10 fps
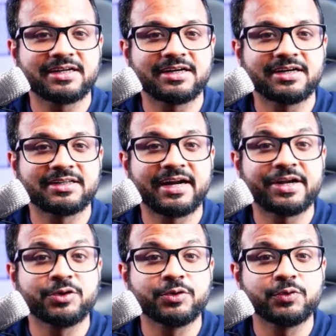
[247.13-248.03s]
that
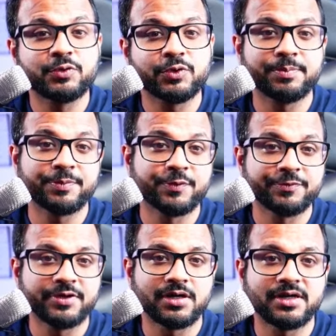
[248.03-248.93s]
you do to improve
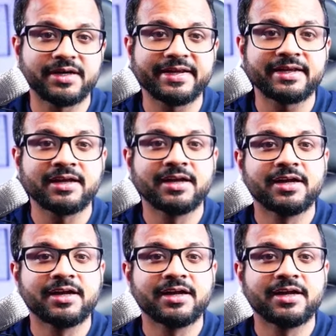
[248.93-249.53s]
your learning,